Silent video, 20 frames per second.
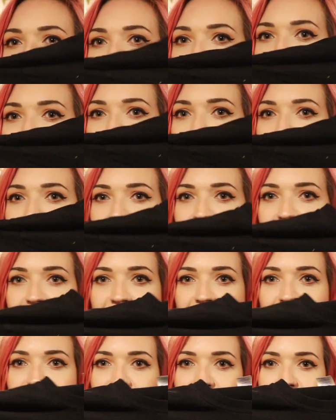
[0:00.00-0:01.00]
on it.
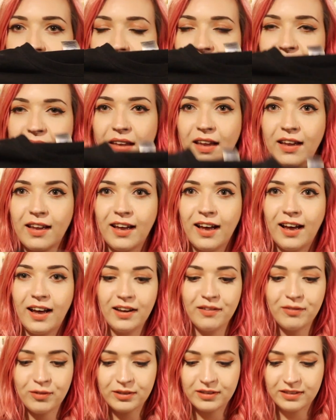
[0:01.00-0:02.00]

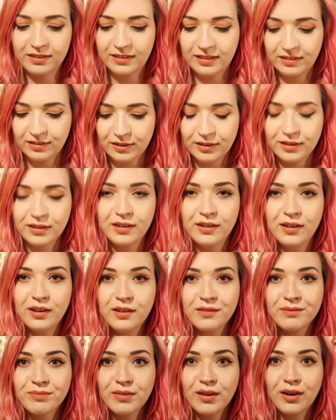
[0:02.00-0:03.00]
I've worn this t-shirt
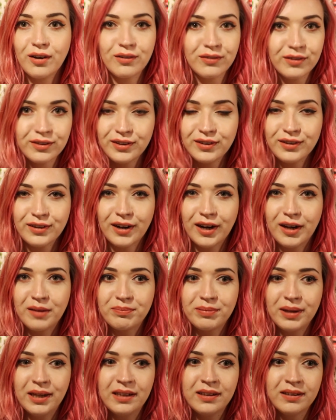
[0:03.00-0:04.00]
all around
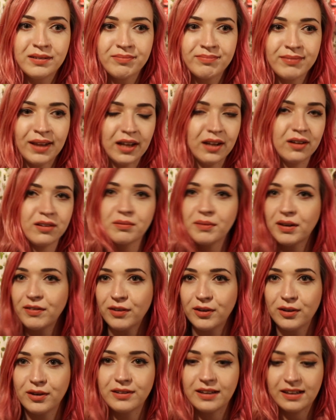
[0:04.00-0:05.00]
Europe in loads of my
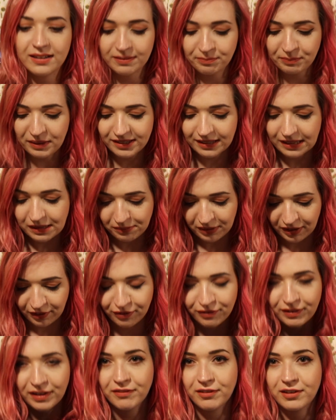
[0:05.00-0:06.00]
photos. It's basically my
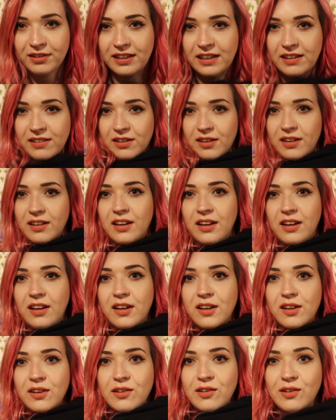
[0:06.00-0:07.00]
favourite t-shirt.
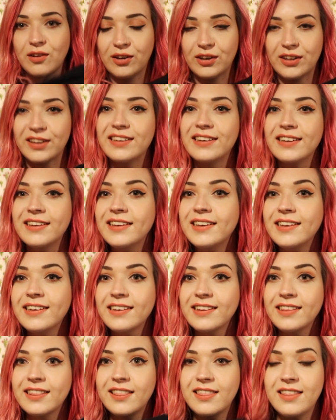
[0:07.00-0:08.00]
Now,
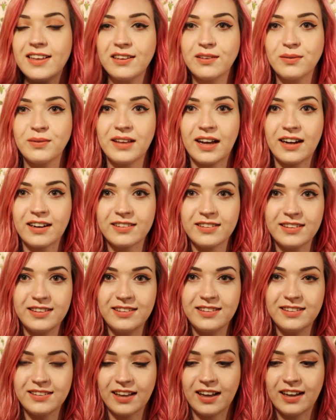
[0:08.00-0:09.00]
this was actually
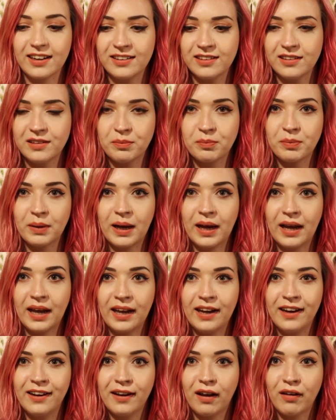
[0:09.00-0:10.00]
designed
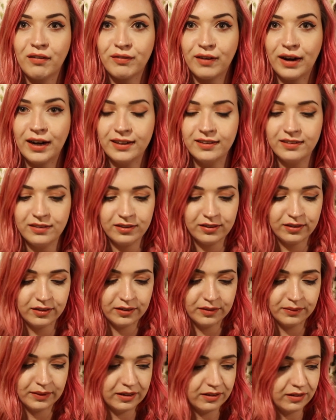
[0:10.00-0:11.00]
by a friend
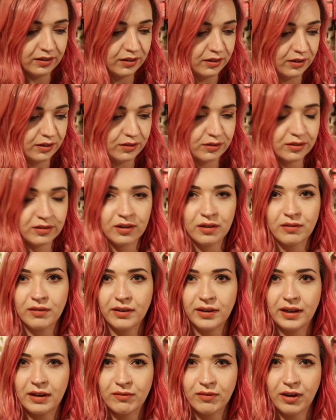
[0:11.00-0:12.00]
who went to start
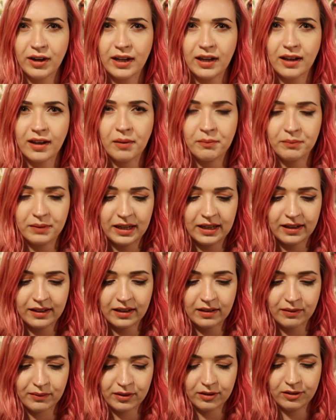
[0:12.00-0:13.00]
running a company. I
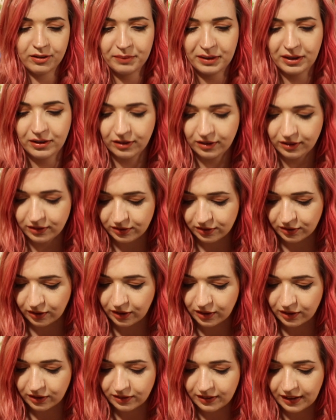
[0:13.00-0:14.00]
think they were going to be called
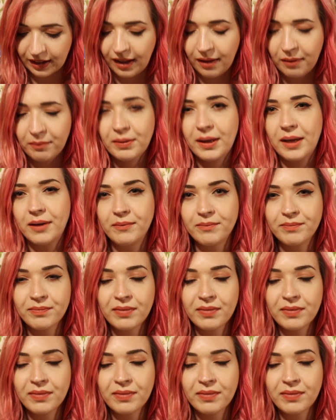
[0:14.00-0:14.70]
Shark Cartel, but